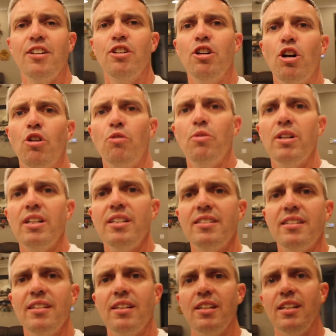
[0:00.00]
no
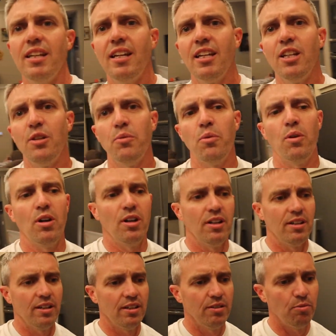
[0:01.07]
reason anyone
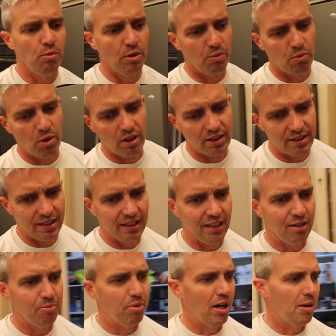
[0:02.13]
would want to eat
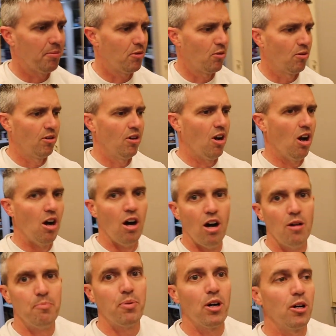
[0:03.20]
popcorn
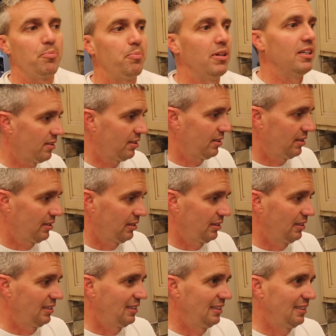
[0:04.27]
on purpose. Except for that
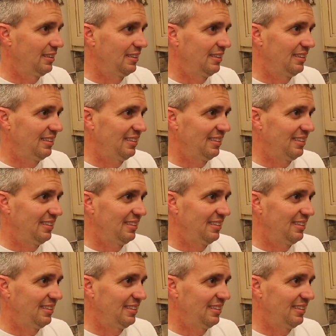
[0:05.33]
it is